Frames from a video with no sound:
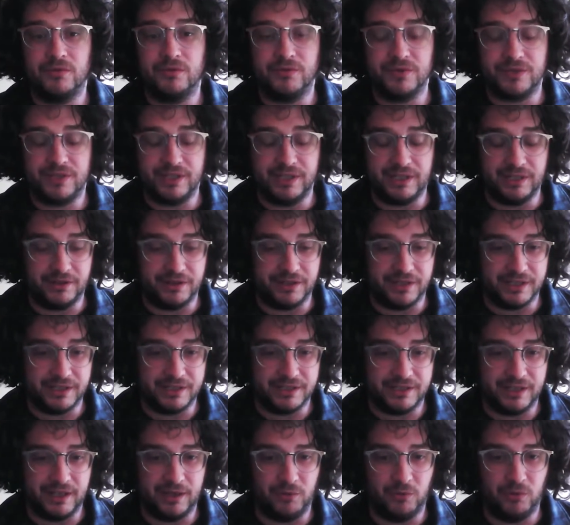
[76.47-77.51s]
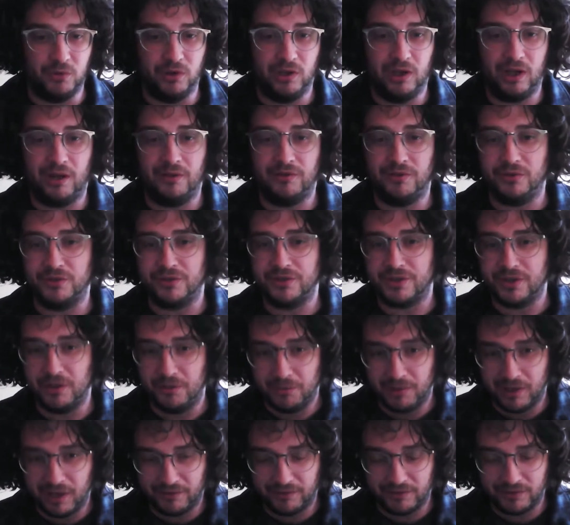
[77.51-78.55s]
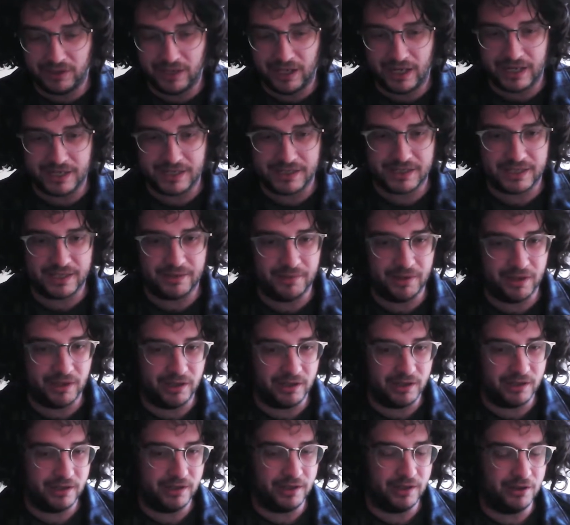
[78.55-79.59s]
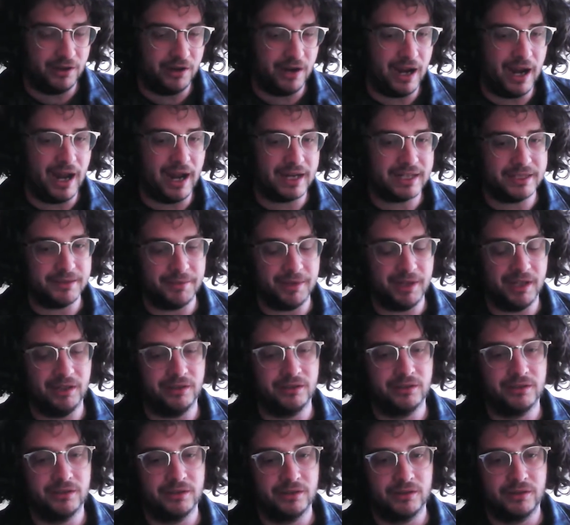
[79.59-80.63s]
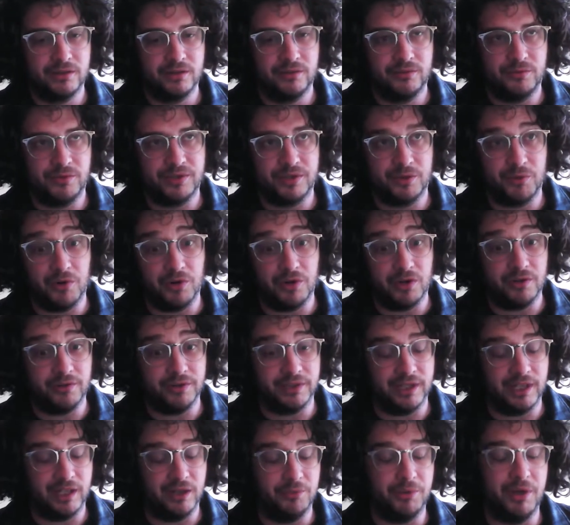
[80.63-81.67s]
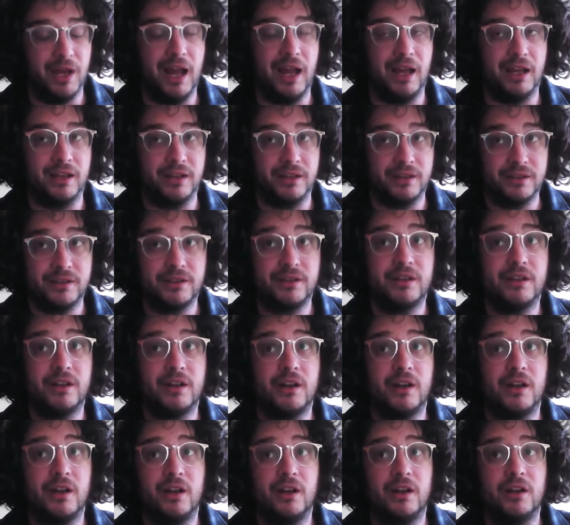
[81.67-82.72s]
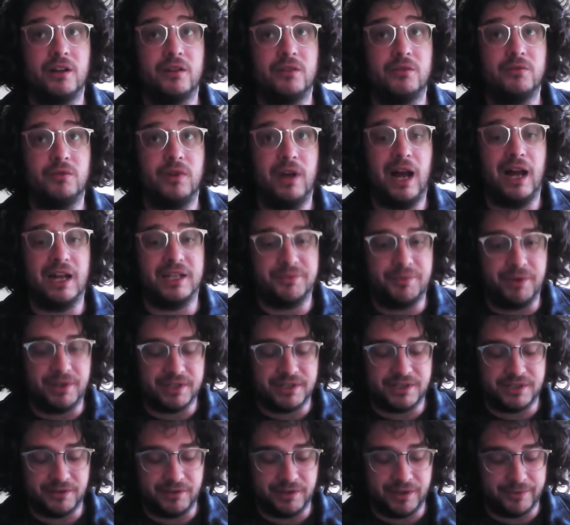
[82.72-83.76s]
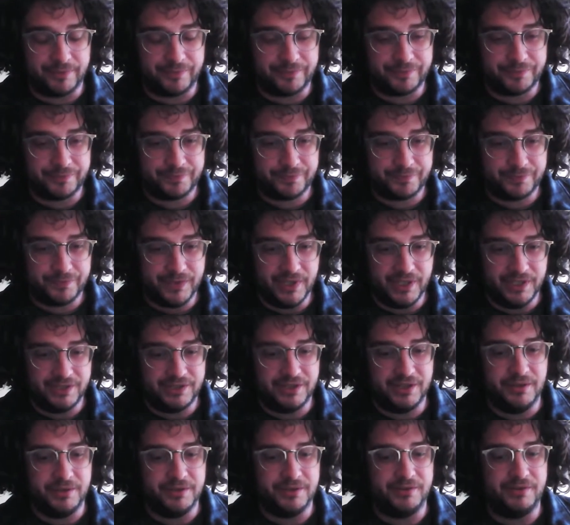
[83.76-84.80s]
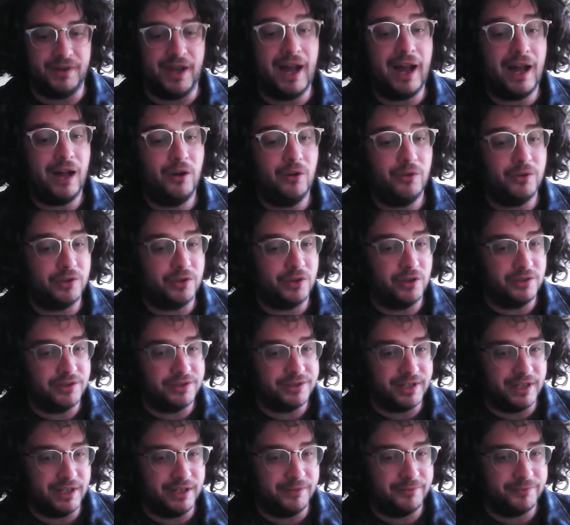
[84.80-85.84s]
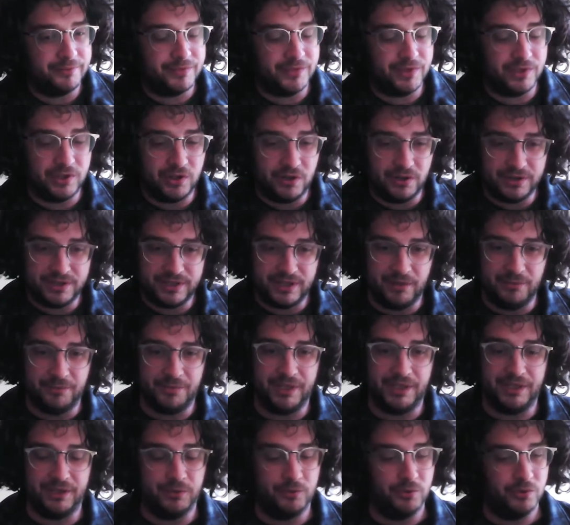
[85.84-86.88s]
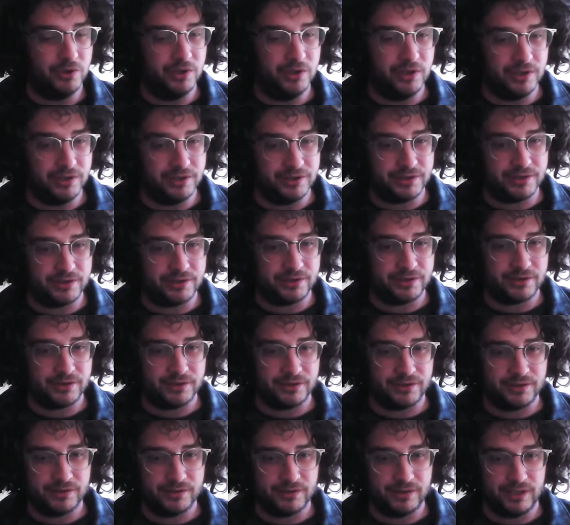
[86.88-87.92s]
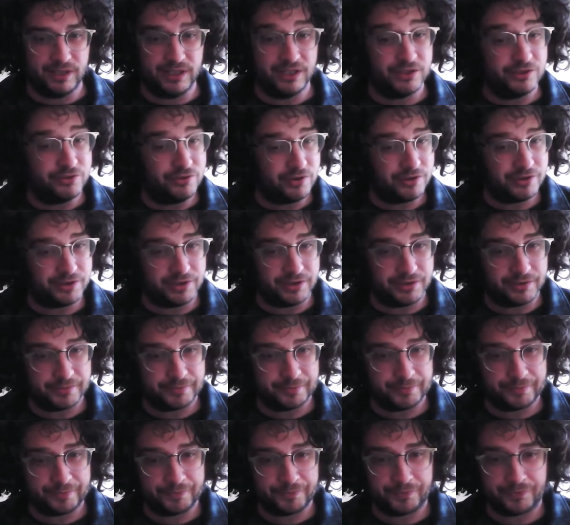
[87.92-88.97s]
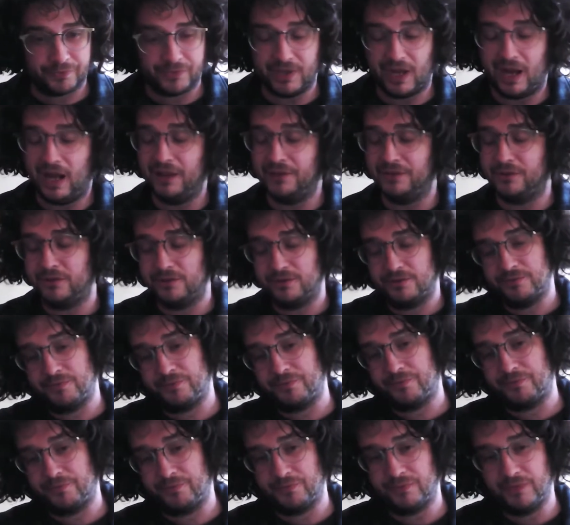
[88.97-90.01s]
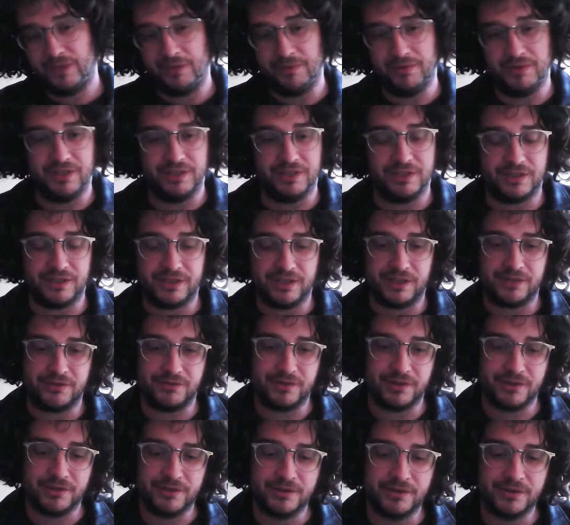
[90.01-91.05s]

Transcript: seen on the internet will have on some level a HTML uh, or XML, which I won't cover now, but uh, aspects to it in terms of how the content, the content being the words, instructions, and images, etc.